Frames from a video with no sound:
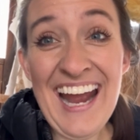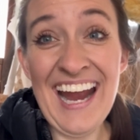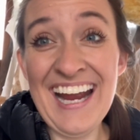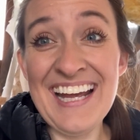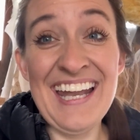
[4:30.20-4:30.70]

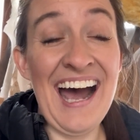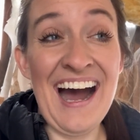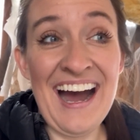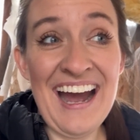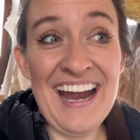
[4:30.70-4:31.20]
And
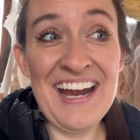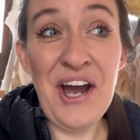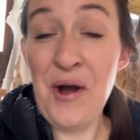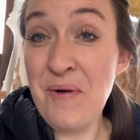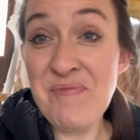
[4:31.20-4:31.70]
I
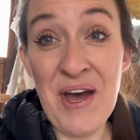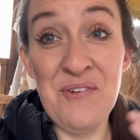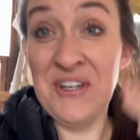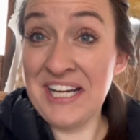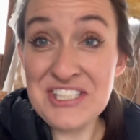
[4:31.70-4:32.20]
hope that
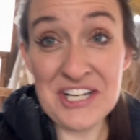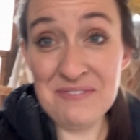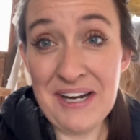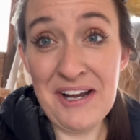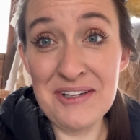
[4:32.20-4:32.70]
when I share
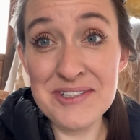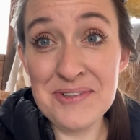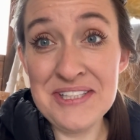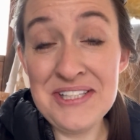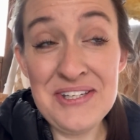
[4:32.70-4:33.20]
my knowledge
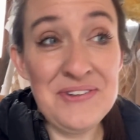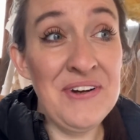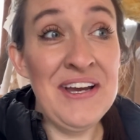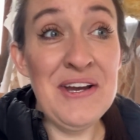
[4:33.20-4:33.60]
with you,